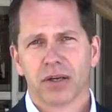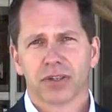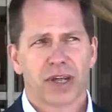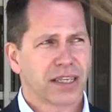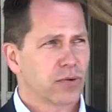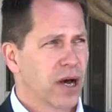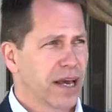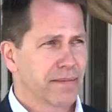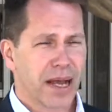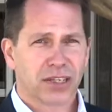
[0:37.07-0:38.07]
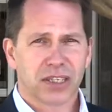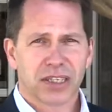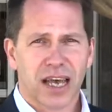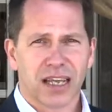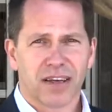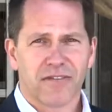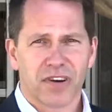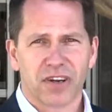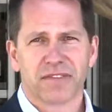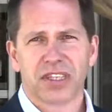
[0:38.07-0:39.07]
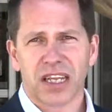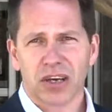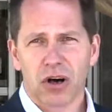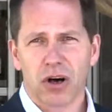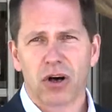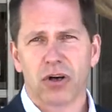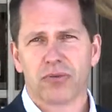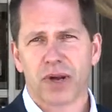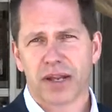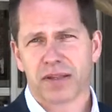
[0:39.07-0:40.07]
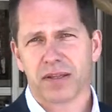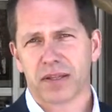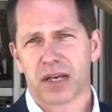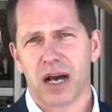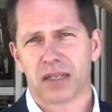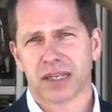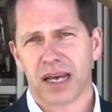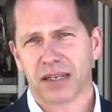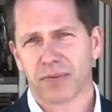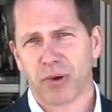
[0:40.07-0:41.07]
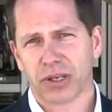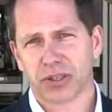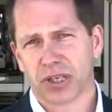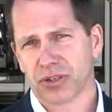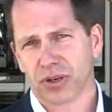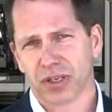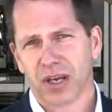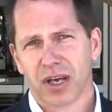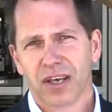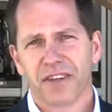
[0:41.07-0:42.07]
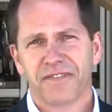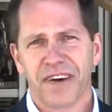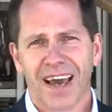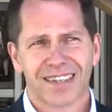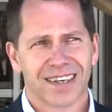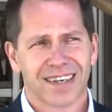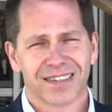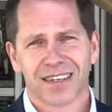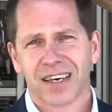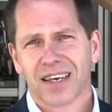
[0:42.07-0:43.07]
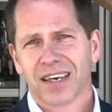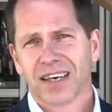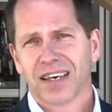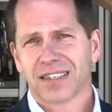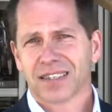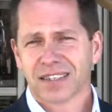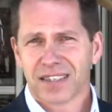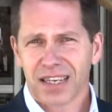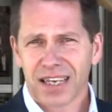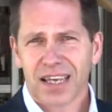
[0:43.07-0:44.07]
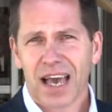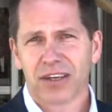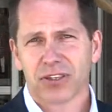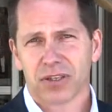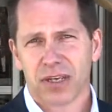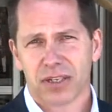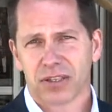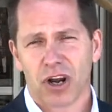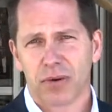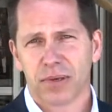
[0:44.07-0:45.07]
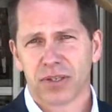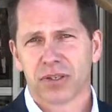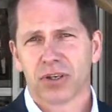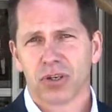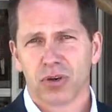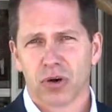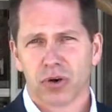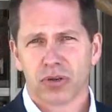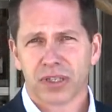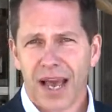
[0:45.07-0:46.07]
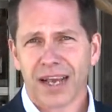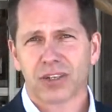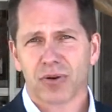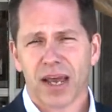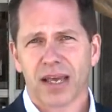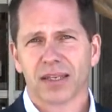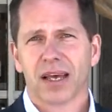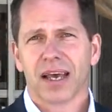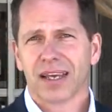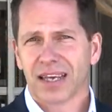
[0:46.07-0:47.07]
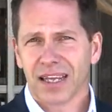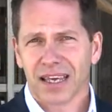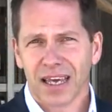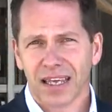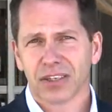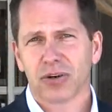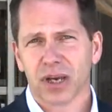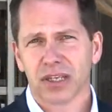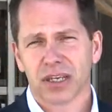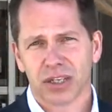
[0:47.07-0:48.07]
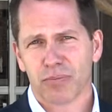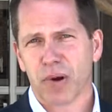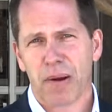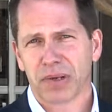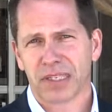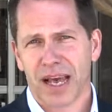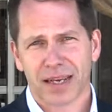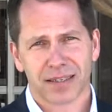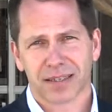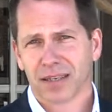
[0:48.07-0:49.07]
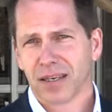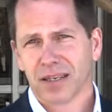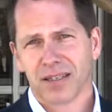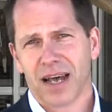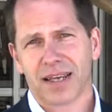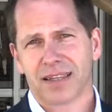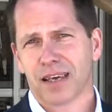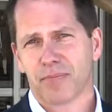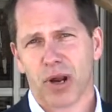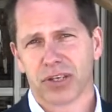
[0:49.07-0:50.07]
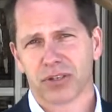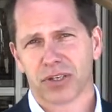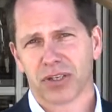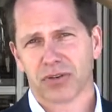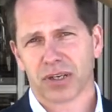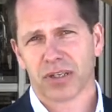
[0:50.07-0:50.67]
So that's why I'm actually standing in front of City Hall rather than the Collin County Appraisal District. The fact is, it's the City Council that determines your tax rate and any increase in your property taxes, not the Appraisal District.